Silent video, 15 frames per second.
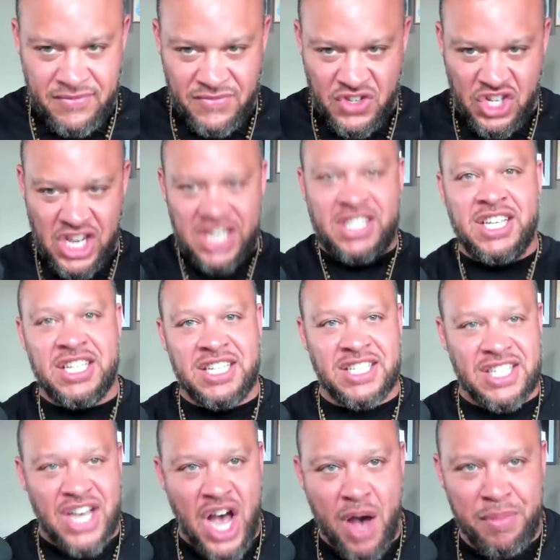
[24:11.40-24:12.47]
Jesus is
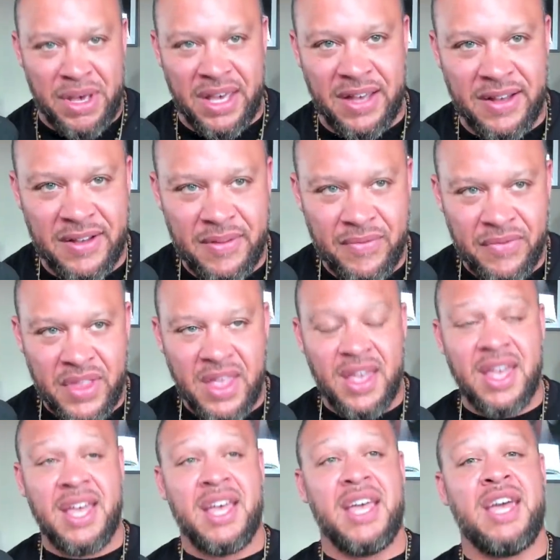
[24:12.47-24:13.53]
coming.
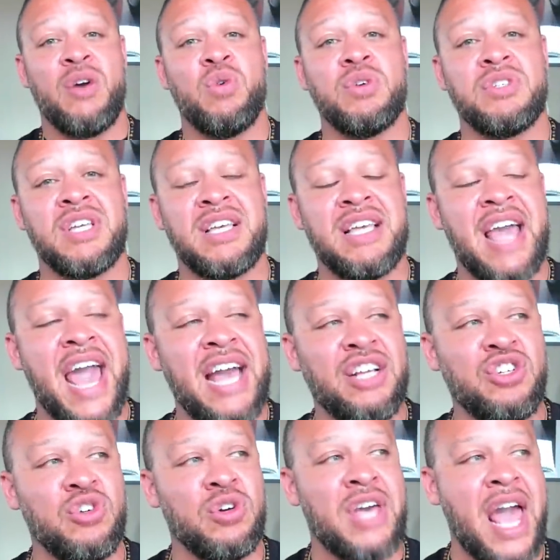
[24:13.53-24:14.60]
It was an
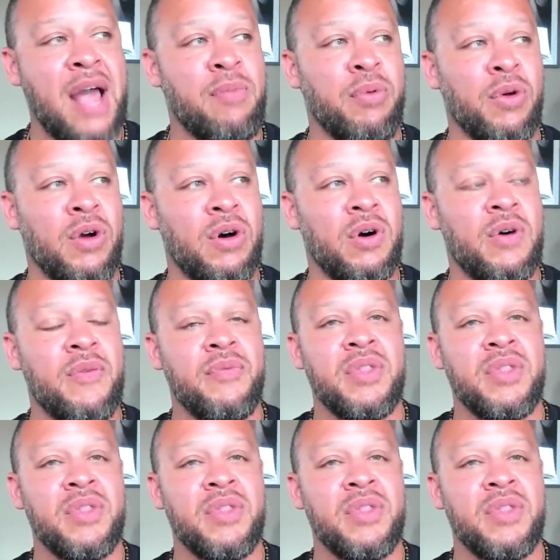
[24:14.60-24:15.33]
angel Gabriel